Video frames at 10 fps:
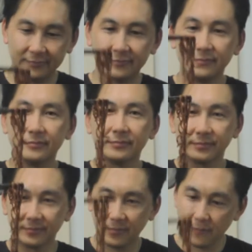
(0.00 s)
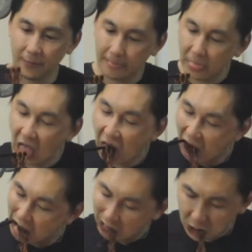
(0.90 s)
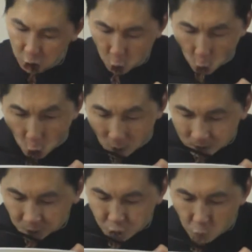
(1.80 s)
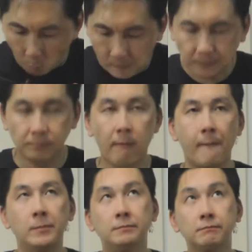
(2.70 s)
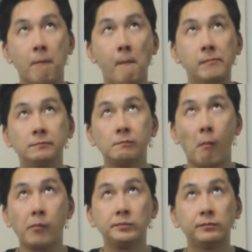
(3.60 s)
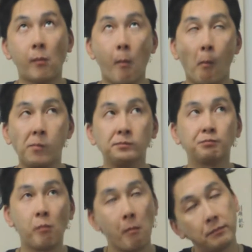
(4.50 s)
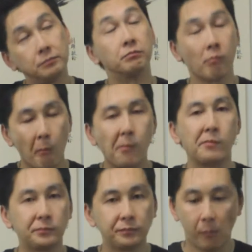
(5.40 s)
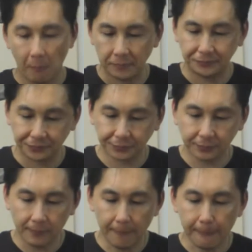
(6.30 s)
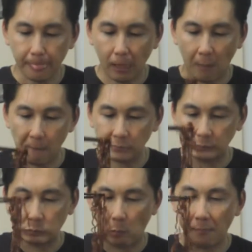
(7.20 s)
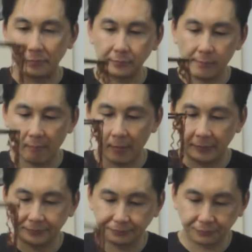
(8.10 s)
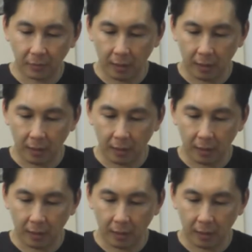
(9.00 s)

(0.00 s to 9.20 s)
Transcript: So let us get to it. The taste is truly unique. I prefer the other flavor on this list. It will not be my first pick, that is for sure.